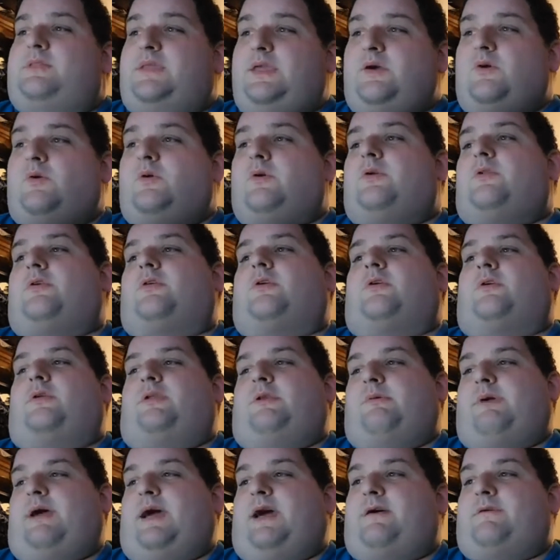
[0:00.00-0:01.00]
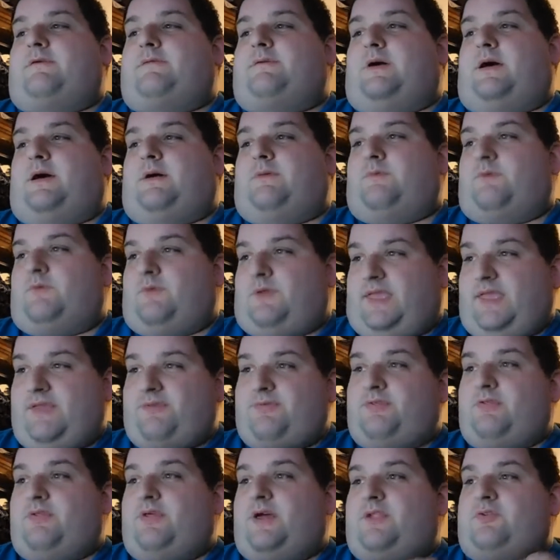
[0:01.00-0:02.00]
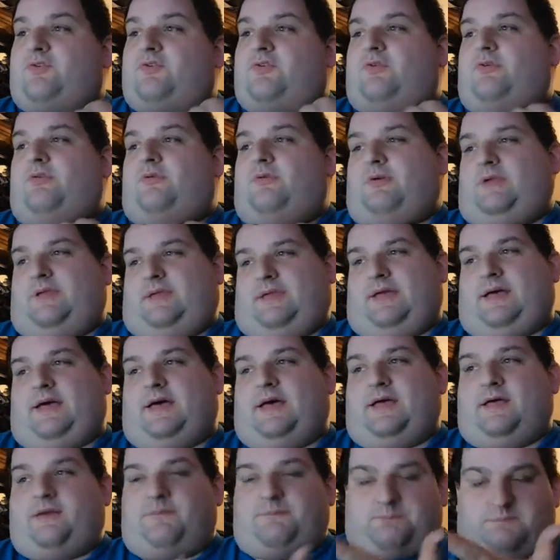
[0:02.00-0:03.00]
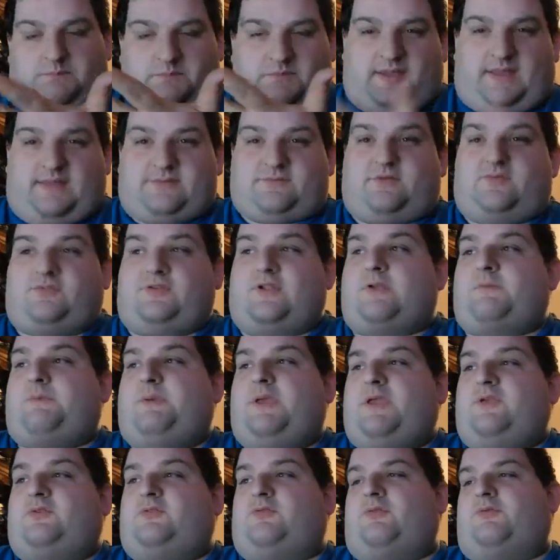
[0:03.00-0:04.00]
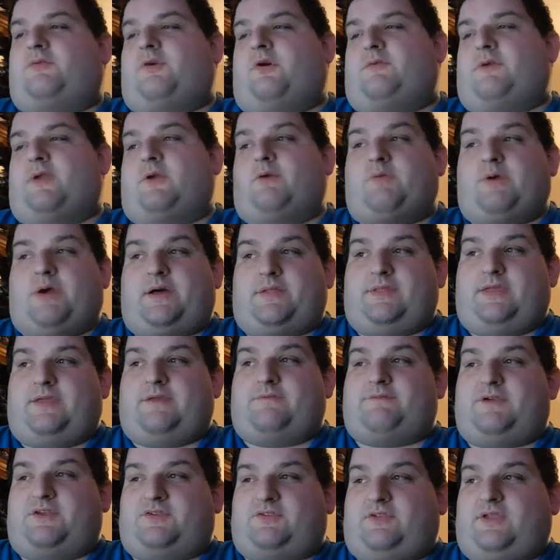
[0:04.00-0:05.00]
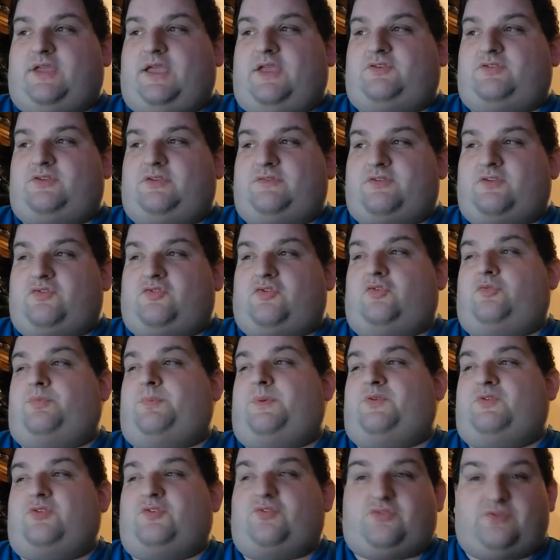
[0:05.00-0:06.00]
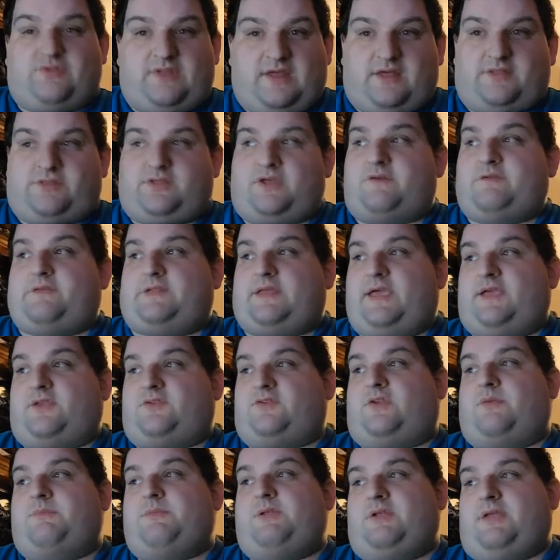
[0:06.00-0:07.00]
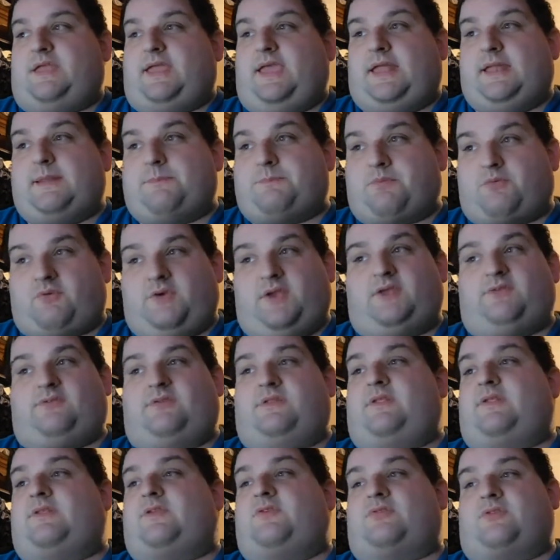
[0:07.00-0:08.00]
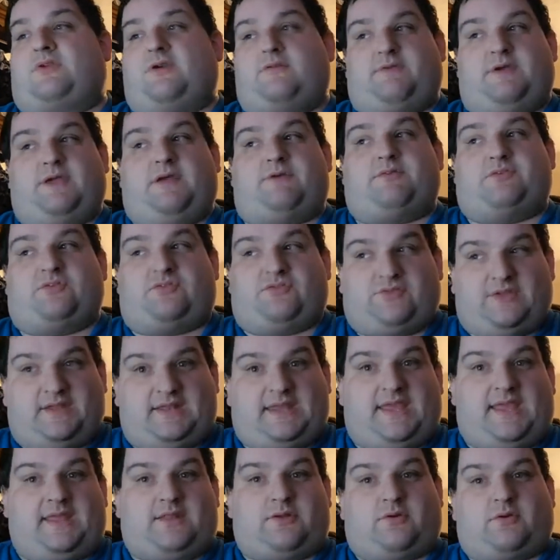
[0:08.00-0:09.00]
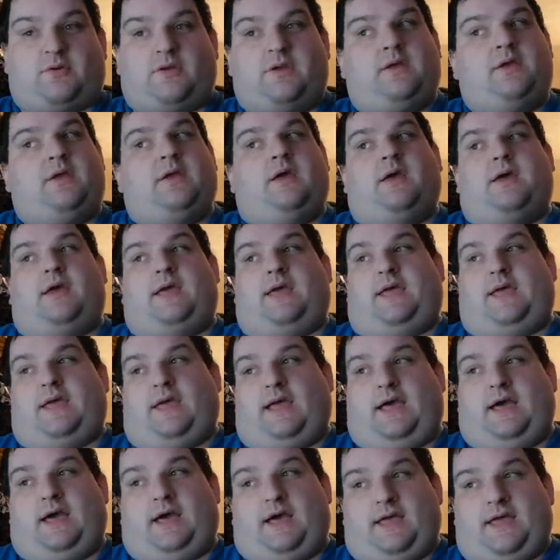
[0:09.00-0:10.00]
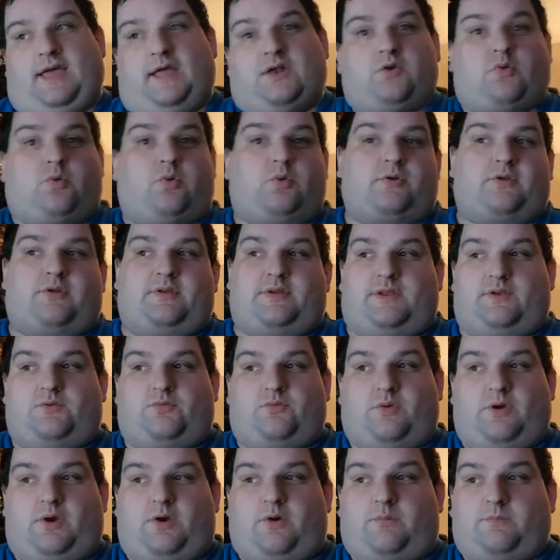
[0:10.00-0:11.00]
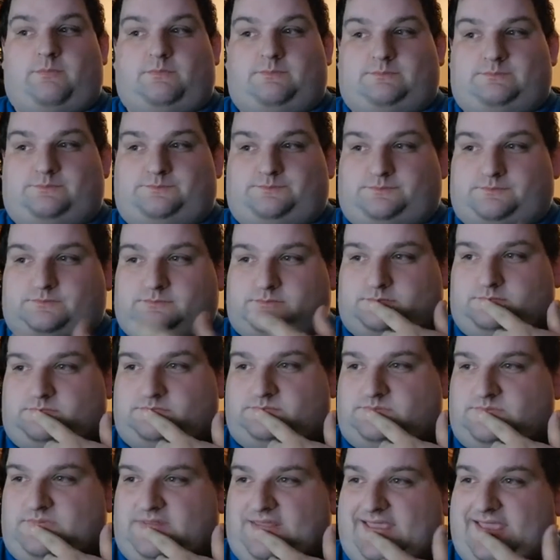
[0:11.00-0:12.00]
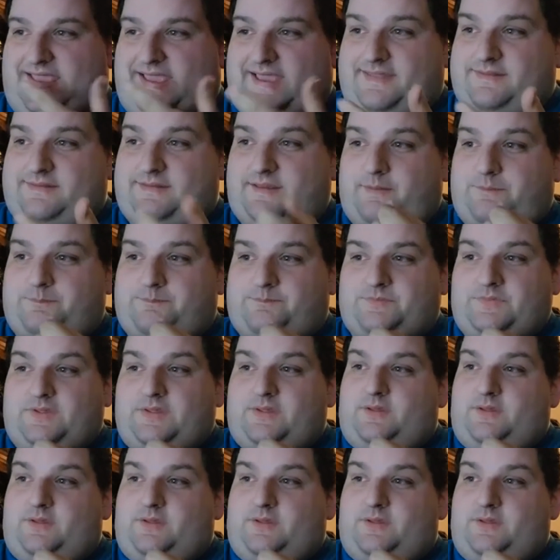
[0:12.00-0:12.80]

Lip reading: The Order. You have Heath Ledger as the centerpiece revolving around the investigation of the suspicious death of an excommunicated priest and the discovery of a sin eater headquartered in Rome. And, I